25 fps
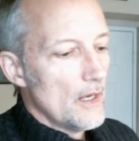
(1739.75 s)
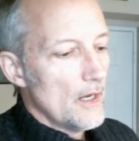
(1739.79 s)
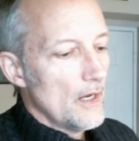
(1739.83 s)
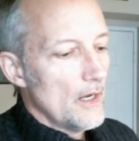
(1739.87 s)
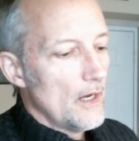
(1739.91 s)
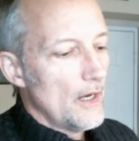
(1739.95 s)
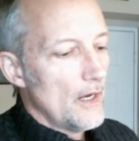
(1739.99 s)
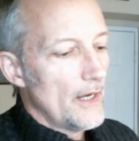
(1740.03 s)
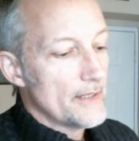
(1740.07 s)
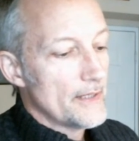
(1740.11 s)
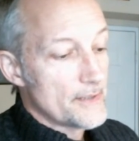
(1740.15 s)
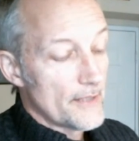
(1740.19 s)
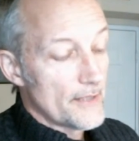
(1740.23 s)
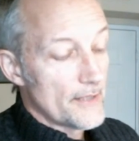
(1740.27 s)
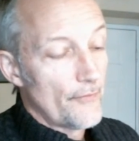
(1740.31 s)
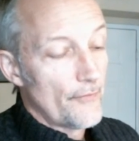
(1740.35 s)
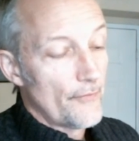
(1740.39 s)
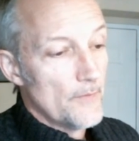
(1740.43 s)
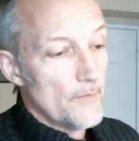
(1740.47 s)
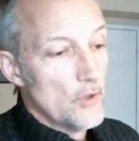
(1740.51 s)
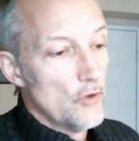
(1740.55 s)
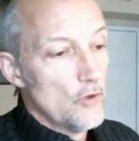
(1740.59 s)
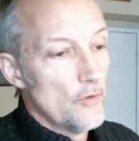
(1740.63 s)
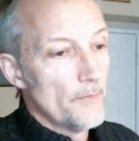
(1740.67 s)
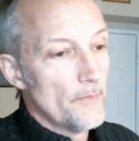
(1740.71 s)
I said, from
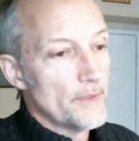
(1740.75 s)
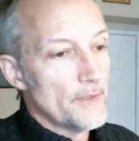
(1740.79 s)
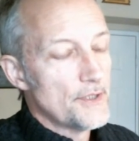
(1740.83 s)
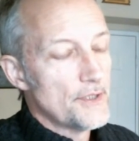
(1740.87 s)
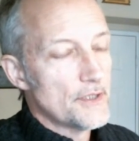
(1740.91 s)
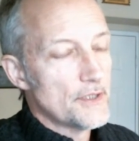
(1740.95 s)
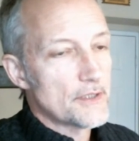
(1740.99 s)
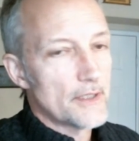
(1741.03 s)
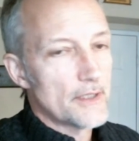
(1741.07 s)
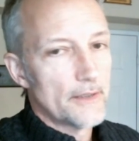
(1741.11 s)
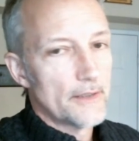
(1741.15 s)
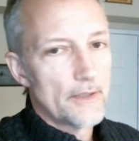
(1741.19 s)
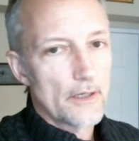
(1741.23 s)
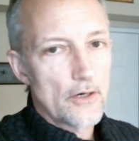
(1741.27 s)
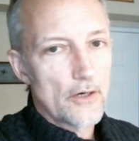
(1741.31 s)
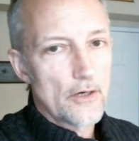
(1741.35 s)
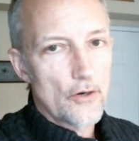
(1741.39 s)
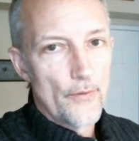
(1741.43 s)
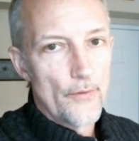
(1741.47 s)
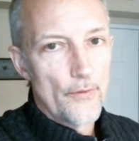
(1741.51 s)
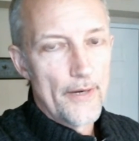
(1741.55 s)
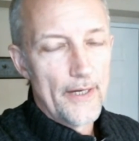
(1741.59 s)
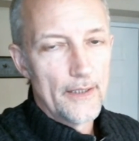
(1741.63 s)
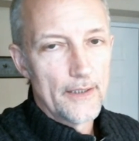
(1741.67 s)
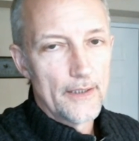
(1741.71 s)
whom? And she said, the
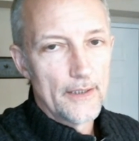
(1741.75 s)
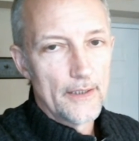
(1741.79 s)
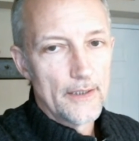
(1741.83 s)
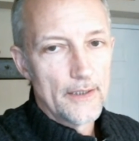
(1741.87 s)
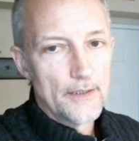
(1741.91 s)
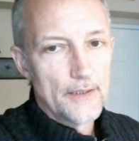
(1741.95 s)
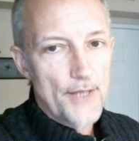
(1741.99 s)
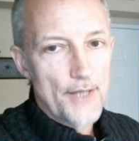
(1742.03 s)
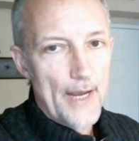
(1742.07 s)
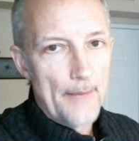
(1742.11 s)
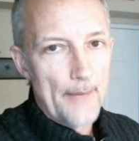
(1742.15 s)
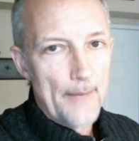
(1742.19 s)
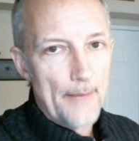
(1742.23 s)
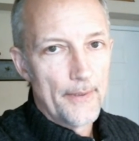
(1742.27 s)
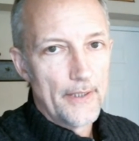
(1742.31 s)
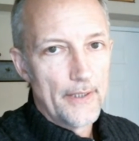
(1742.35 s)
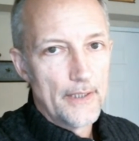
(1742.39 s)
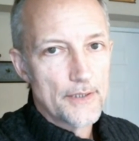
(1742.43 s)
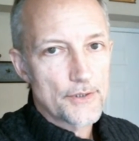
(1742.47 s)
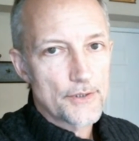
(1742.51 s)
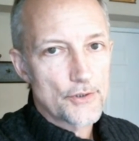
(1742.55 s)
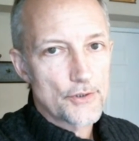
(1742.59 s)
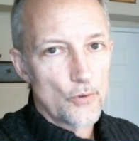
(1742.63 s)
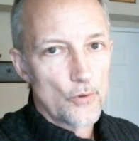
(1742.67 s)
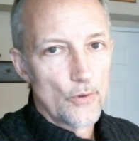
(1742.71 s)
Korean and the
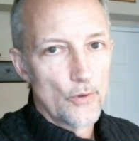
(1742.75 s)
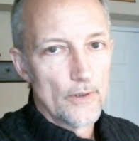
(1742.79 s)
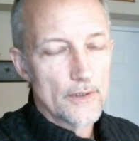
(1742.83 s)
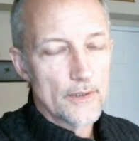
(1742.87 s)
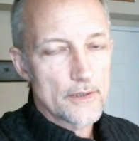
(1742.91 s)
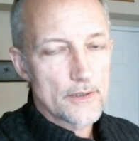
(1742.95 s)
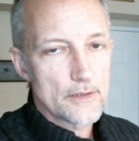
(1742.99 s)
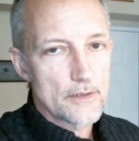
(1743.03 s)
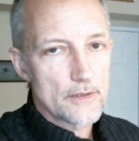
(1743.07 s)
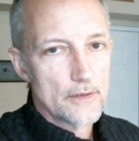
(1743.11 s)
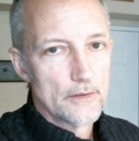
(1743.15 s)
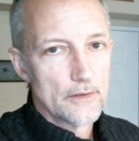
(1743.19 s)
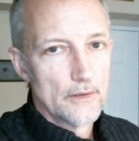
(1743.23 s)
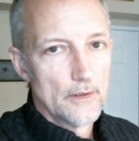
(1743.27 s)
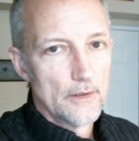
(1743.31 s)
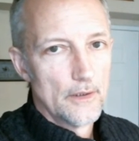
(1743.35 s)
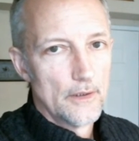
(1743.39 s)
Japanese tourists,